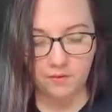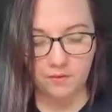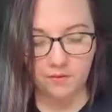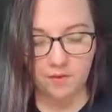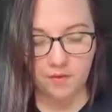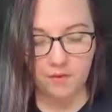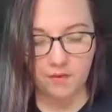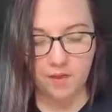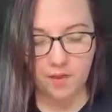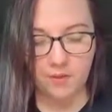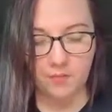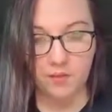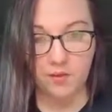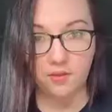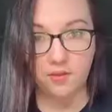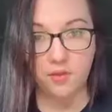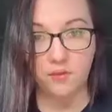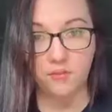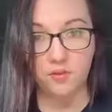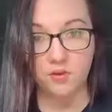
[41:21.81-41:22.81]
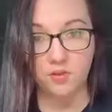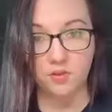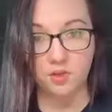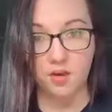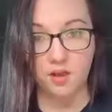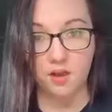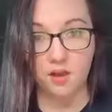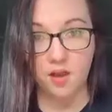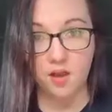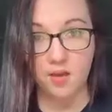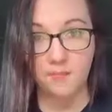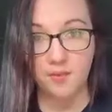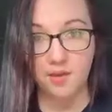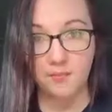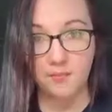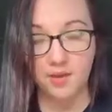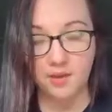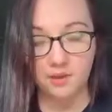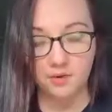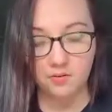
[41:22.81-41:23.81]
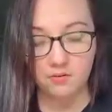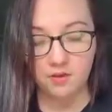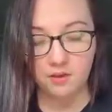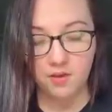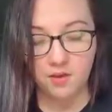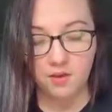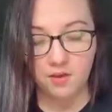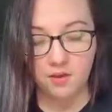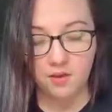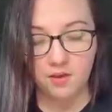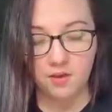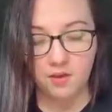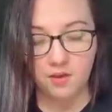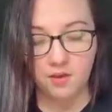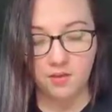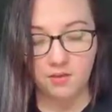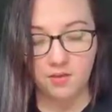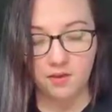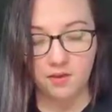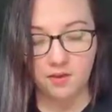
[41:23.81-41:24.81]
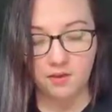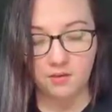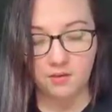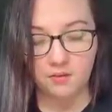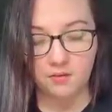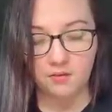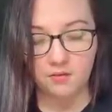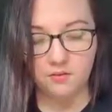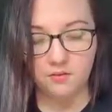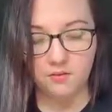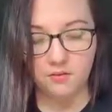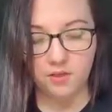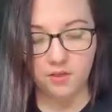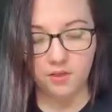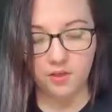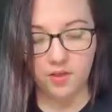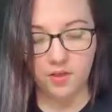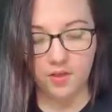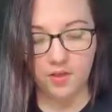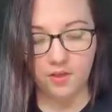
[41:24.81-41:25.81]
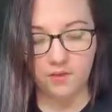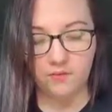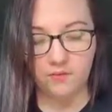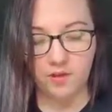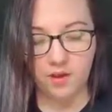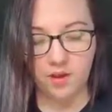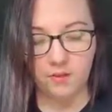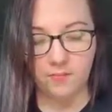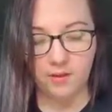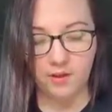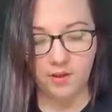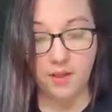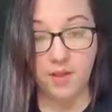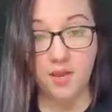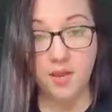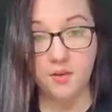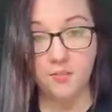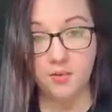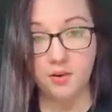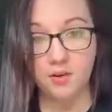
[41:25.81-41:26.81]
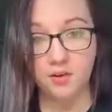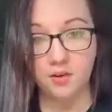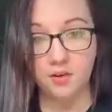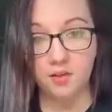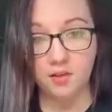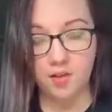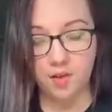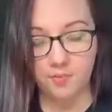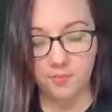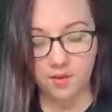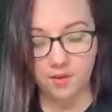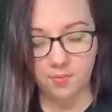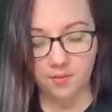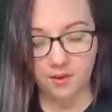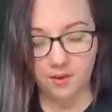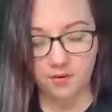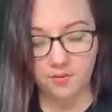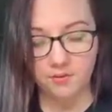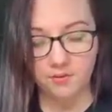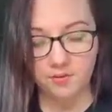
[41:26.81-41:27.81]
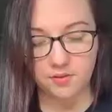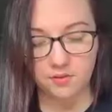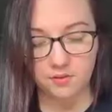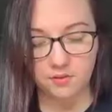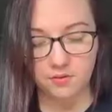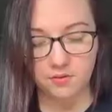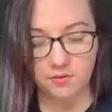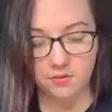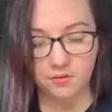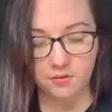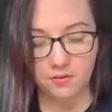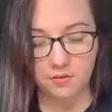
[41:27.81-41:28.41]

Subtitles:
collab with lovecrochet.com coming out. And then July, I've got my Lion Brand collab coming out. So,